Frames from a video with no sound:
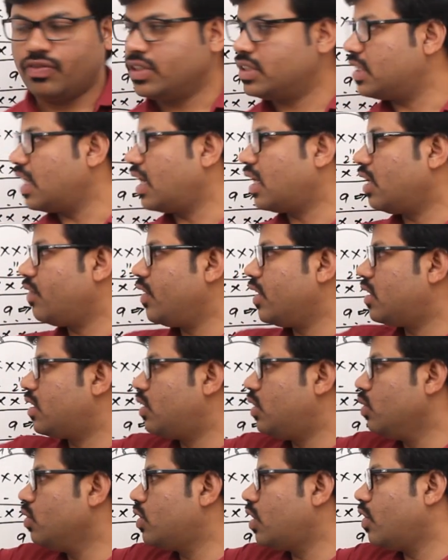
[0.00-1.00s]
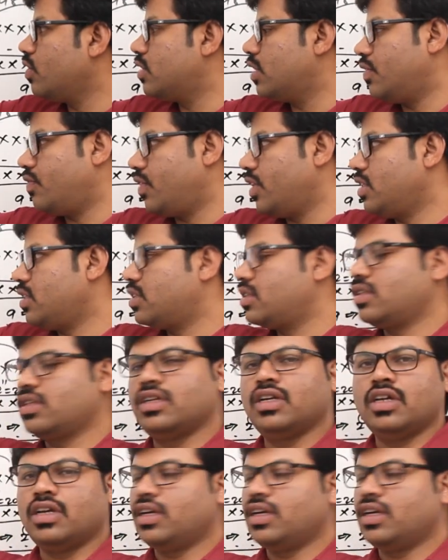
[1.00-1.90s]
We started with 2000 first,